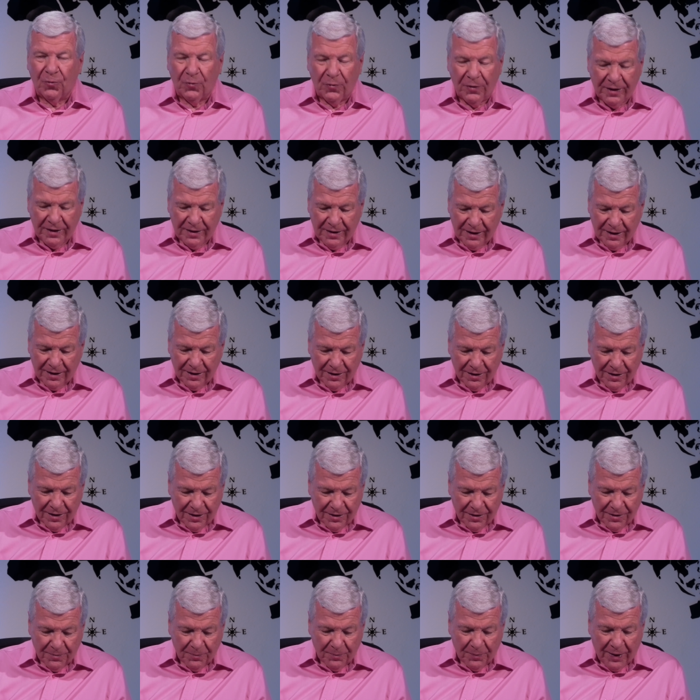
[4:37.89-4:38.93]
reading
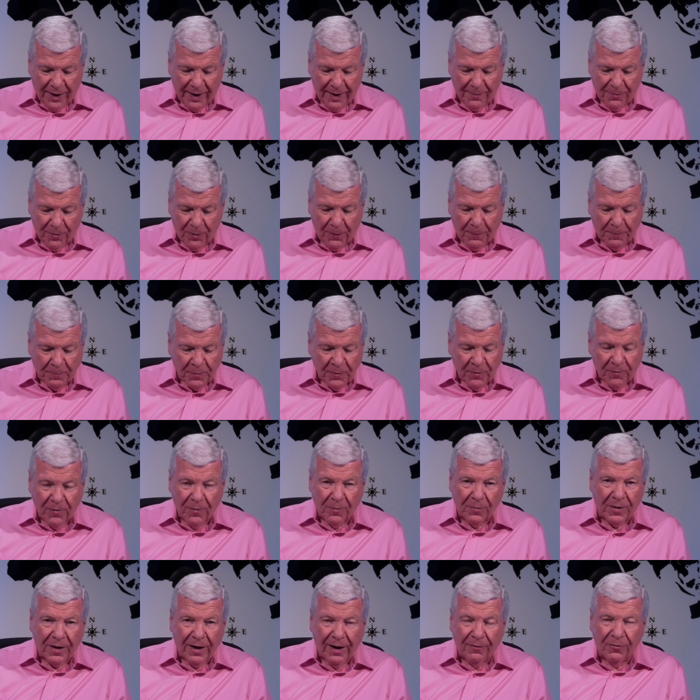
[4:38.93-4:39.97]
the Bible
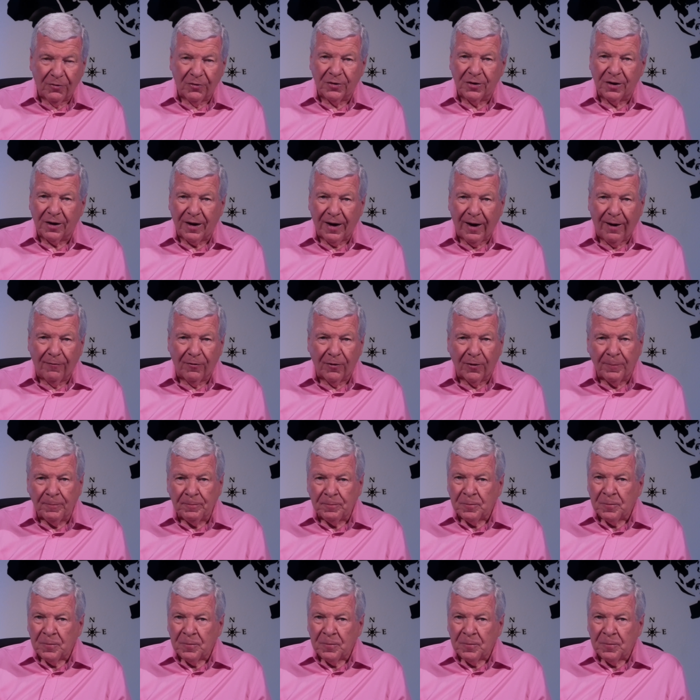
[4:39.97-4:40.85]
from cover to cover.